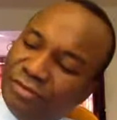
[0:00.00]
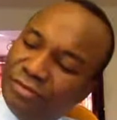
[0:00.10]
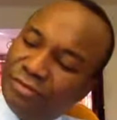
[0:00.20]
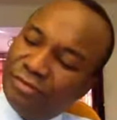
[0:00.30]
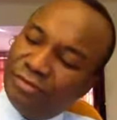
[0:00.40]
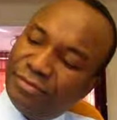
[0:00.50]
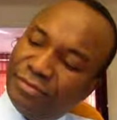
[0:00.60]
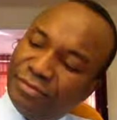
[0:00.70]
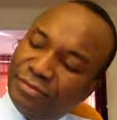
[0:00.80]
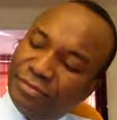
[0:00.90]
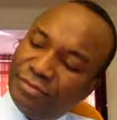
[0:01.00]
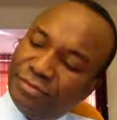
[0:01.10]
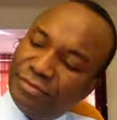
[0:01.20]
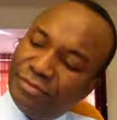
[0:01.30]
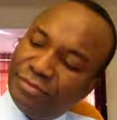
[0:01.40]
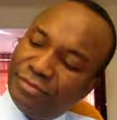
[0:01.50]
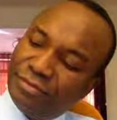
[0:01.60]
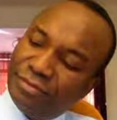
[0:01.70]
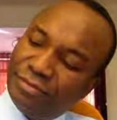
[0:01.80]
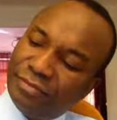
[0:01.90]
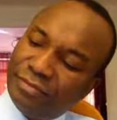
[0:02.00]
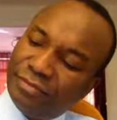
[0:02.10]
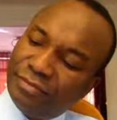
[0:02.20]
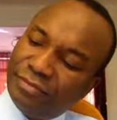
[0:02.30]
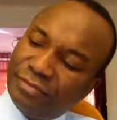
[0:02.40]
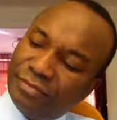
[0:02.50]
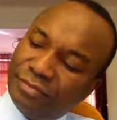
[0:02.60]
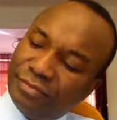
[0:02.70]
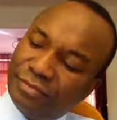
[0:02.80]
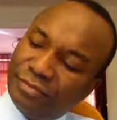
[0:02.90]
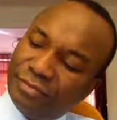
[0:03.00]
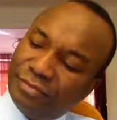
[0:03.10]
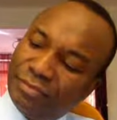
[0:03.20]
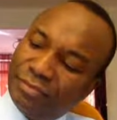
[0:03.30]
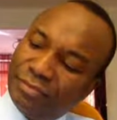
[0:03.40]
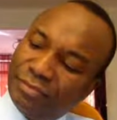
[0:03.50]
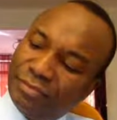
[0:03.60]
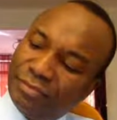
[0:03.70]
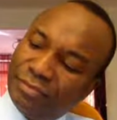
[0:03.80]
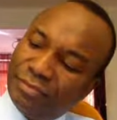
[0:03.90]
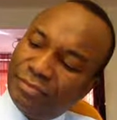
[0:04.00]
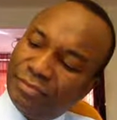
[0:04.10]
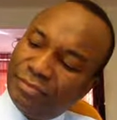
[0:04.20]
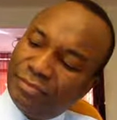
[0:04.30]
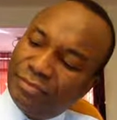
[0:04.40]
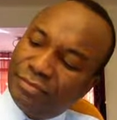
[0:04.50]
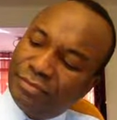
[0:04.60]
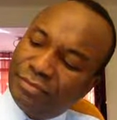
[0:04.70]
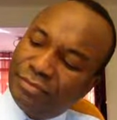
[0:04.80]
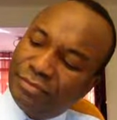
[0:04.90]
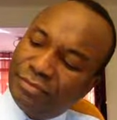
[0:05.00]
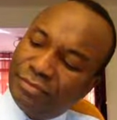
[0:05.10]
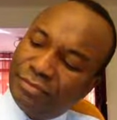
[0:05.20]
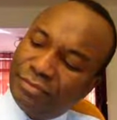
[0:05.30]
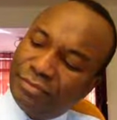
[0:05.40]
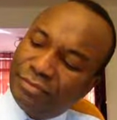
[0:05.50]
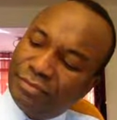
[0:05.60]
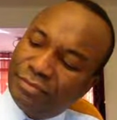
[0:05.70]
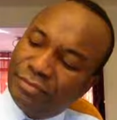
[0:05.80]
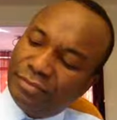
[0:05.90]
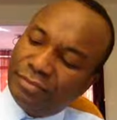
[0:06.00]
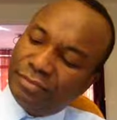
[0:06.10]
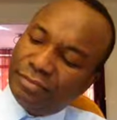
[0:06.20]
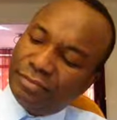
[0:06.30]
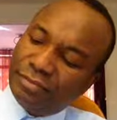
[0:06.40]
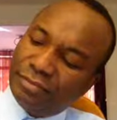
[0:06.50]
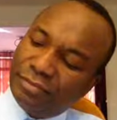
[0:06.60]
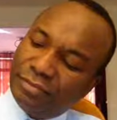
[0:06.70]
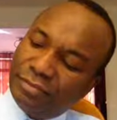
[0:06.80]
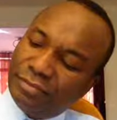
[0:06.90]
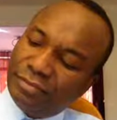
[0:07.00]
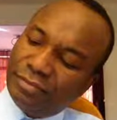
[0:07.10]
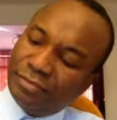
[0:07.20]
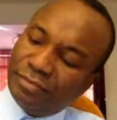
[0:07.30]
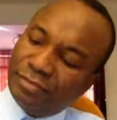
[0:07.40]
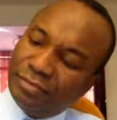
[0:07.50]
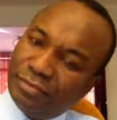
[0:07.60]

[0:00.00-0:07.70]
(silence)